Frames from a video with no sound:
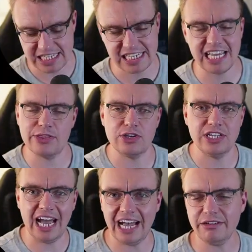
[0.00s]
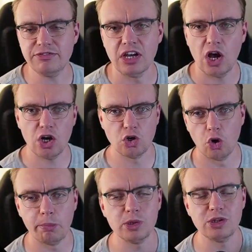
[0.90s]
together, you have a
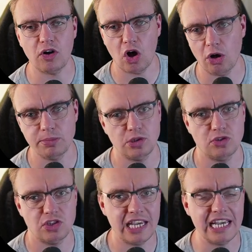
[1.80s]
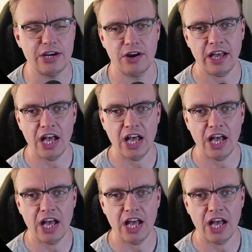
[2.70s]
couple of options here.